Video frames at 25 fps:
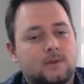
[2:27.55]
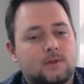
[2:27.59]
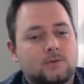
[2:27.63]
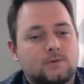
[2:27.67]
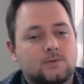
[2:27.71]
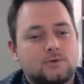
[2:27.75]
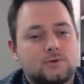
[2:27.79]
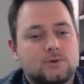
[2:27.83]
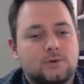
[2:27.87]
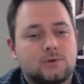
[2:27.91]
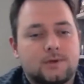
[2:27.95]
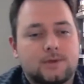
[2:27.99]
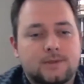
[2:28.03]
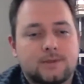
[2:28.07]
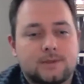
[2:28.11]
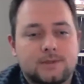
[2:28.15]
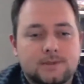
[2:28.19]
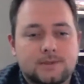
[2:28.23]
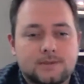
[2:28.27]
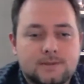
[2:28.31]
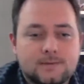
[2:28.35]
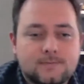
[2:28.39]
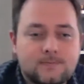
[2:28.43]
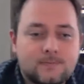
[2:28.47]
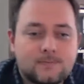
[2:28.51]
to join
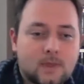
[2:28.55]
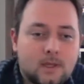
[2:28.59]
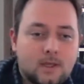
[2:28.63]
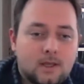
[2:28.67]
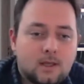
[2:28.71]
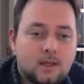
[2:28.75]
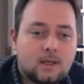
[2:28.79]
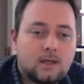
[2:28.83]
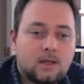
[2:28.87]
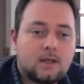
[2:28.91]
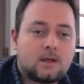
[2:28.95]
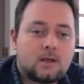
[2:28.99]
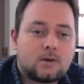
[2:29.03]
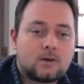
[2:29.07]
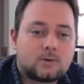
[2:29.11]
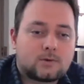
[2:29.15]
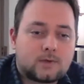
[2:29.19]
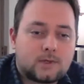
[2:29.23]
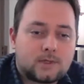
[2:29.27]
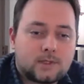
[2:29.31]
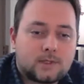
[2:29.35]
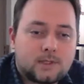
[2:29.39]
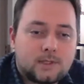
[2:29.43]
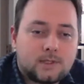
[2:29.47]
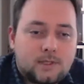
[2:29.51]
us
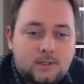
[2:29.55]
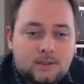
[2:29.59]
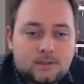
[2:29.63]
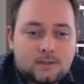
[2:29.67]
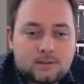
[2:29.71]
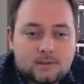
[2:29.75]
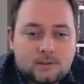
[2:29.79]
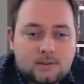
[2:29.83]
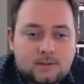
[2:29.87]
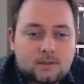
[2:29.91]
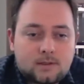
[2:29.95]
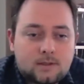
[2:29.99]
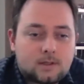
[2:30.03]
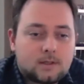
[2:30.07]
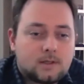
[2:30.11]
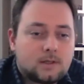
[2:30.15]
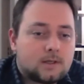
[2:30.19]
already here.